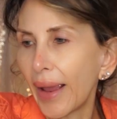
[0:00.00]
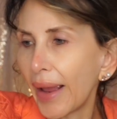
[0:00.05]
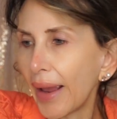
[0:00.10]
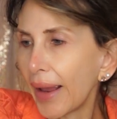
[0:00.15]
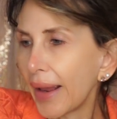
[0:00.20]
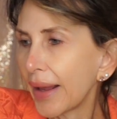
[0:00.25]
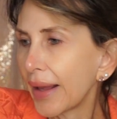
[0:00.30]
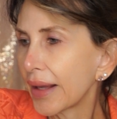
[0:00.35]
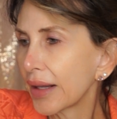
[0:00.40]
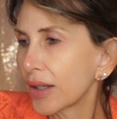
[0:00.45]

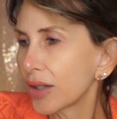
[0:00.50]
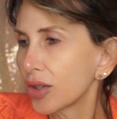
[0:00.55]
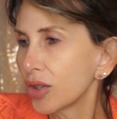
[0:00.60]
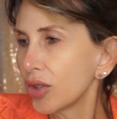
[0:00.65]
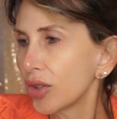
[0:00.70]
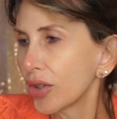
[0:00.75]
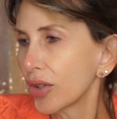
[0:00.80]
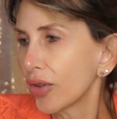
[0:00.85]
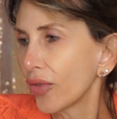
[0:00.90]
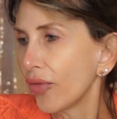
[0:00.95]
and
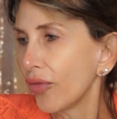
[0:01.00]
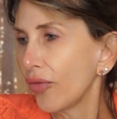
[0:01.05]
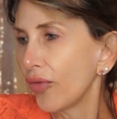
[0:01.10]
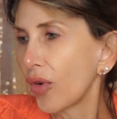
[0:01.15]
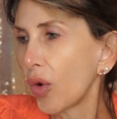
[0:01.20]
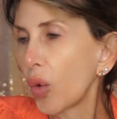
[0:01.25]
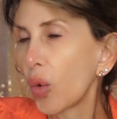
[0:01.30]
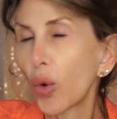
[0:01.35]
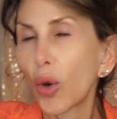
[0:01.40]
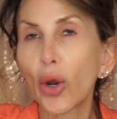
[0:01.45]
looked
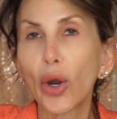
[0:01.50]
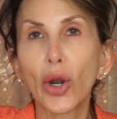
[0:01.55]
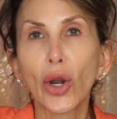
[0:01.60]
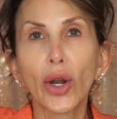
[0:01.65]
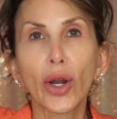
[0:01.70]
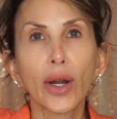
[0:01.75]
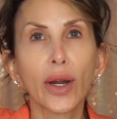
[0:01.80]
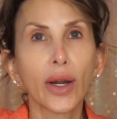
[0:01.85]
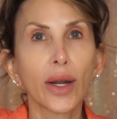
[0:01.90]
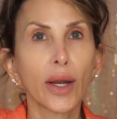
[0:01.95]

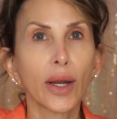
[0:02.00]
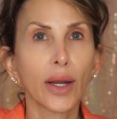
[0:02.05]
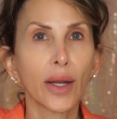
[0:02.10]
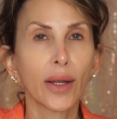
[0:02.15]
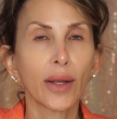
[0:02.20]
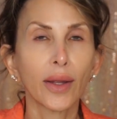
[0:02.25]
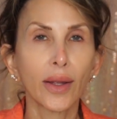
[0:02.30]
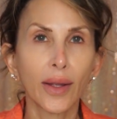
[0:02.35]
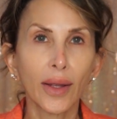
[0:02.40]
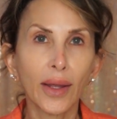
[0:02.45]
for
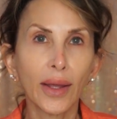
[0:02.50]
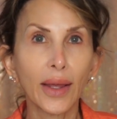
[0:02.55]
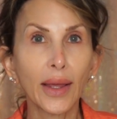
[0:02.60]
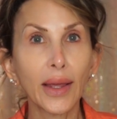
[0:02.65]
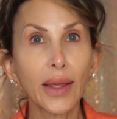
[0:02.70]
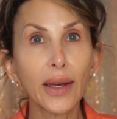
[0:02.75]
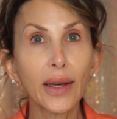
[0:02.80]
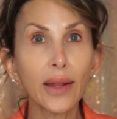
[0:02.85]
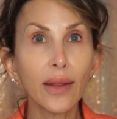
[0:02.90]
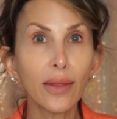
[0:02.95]

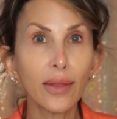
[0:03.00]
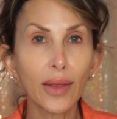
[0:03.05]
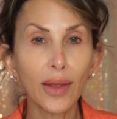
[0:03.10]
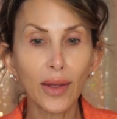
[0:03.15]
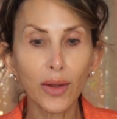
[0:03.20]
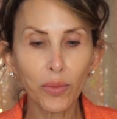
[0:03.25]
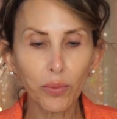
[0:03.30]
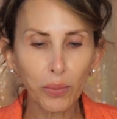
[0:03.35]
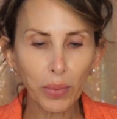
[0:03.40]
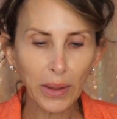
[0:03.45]

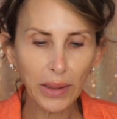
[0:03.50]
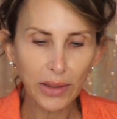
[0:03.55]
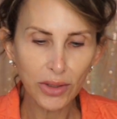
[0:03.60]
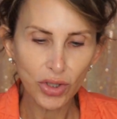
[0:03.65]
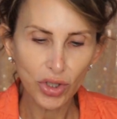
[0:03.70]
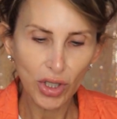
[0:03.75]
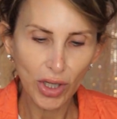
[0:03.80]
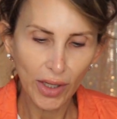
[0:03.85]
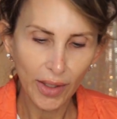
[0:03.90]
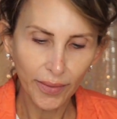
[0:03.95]
anything
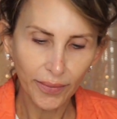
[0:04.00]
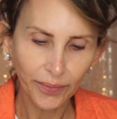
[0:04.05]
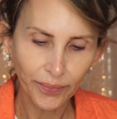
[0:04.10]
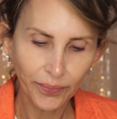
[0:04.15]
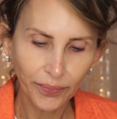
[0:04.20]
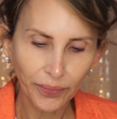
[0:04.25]
peachy,